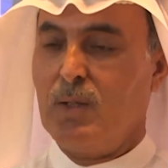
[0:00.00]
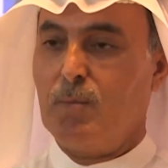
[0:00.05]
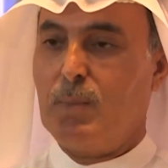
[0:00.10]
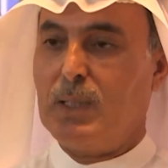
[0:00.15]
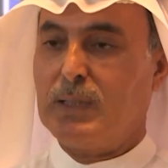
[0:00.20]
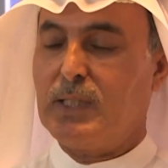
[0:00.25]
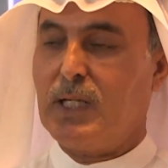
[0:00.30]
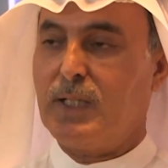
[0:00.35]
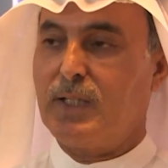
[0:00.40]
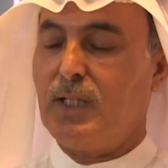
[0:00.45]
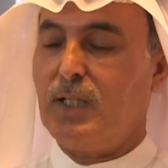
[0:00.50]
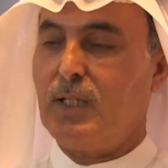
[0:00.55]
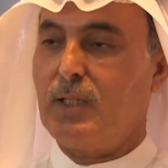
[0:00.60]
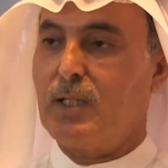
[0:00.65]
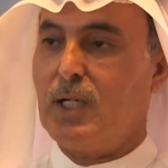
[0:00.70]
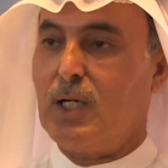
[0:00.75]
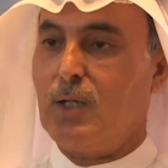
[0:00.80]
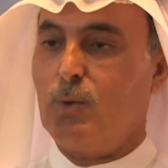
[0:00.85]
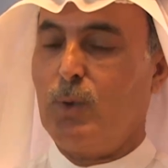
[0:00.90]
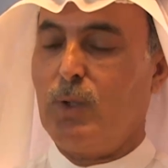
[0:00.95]
but I
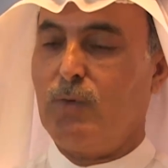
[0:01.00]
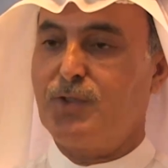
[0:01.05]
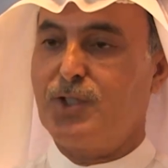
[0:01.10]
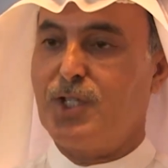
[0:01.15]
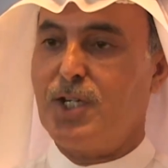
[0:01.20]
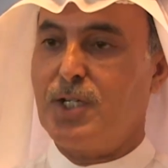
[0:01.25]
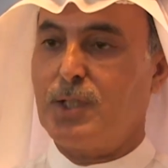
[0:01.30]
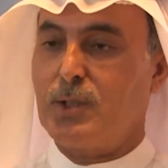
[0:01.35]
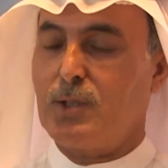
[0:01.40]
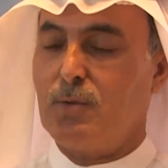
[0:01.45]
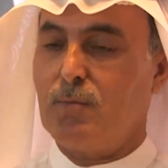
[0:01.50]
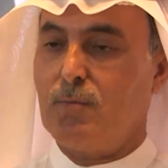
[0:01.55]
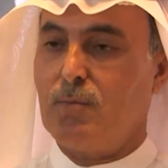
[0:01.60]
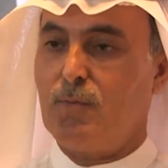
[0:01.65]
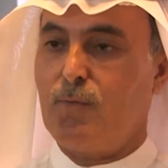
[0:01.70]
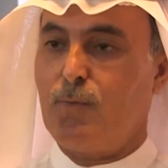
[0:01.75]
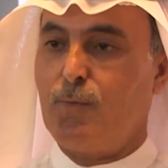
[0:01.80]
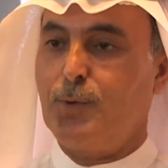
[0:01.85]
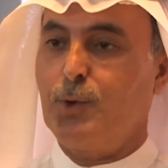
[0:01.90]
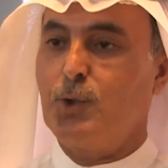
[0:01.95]
think uh, we've shared
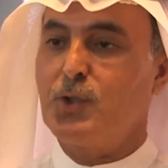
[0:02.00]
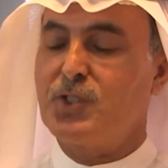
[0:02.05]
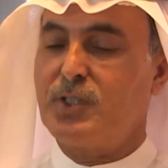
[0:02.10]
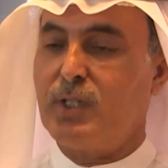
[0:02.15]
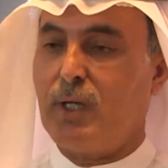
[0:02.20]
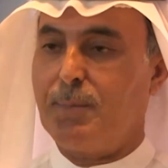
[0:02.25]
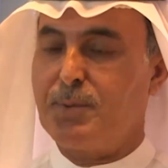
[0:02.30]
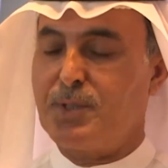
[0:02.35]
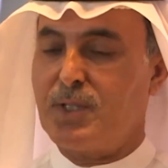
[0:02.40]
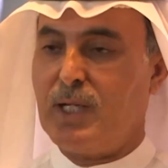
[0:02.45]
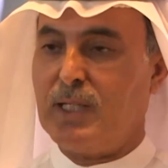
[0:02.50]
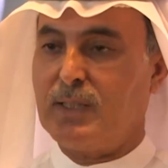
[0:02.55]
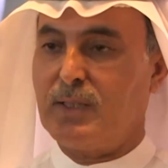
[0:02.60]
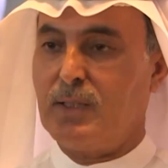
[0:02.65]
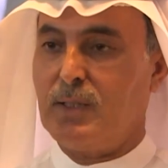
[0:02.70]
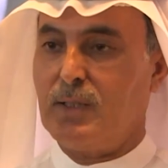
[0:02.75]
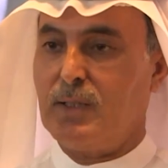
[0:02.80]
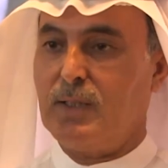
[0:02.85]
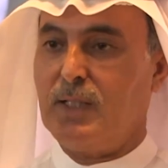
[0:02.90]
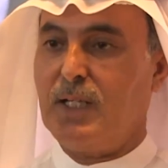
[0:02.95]
few steps that
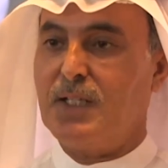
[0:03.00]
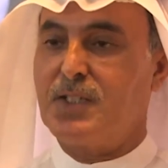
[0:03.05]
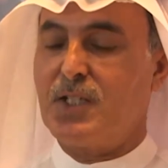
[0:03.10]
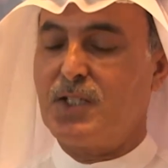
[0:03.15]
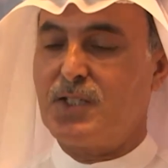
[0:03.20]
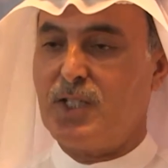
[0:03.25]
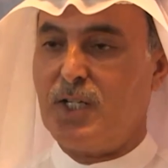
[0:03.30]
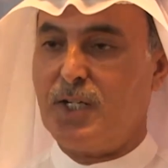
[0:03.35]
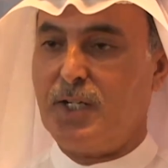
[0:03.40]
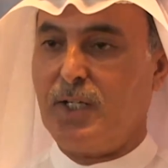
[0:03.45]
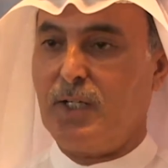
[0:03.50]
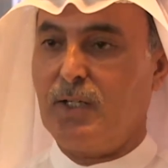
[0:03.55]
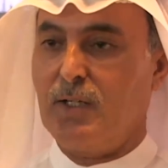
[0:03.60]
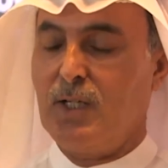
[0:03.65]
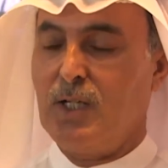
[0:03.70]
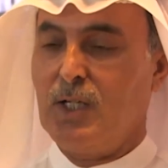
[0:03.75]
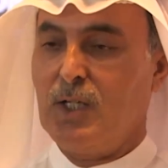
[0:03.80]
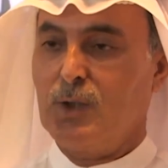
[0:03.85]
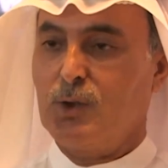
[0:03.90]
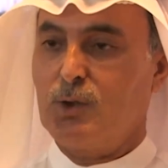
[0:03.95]
necessary
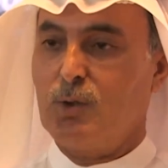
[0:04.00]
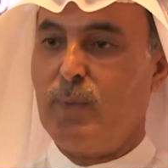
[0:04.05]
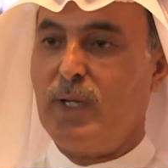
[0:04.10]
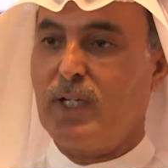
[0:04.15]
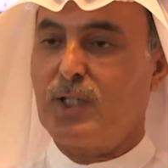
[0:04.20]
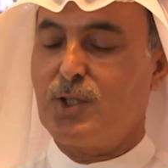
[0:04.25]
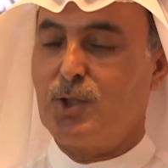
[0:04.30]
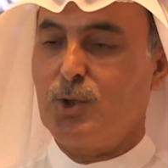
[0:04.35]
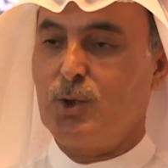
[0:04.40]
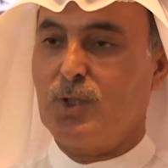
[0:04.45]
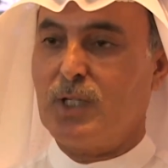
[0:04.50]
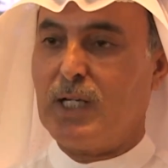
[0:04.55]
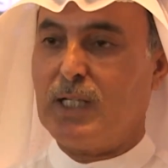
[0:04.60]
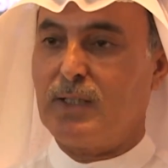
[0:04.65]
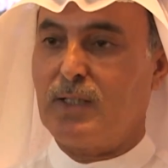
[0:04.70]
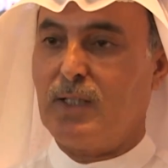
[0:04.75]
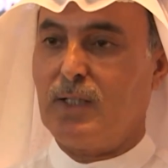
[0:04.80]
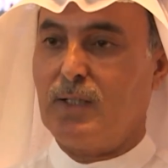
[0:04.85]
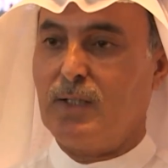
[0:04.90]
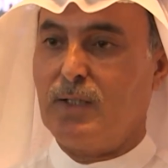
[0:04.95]
to make sure
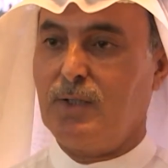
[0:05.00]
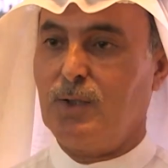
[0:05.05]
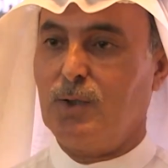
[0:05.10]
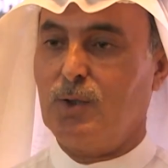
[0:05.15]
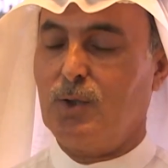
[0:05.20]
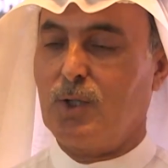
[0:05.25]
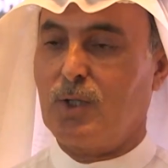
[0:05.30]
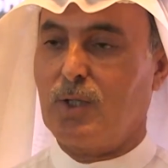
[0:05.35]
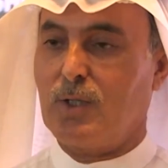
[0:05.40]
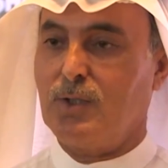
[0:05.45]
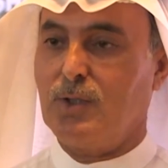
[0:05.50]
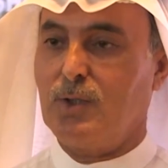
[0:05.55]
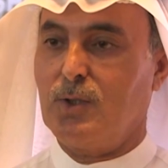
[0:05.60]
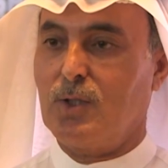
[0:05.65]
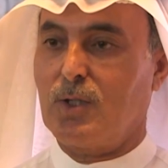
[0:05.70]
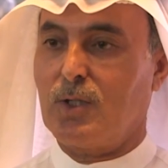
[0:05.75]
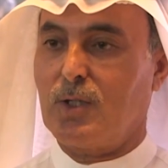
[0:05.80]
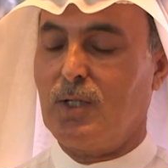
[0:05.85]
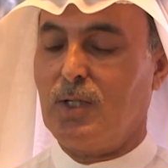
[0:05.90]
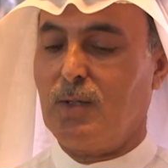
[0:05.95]
that your,
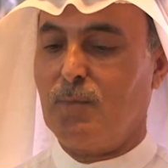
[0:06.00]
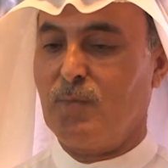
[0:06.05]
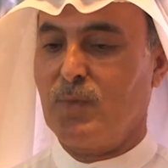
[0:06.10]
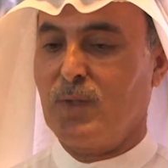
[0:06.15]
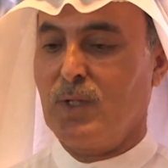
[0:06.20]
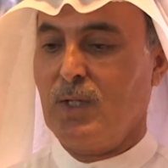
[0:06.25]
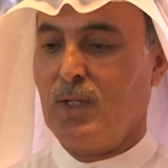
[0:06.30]
your, um,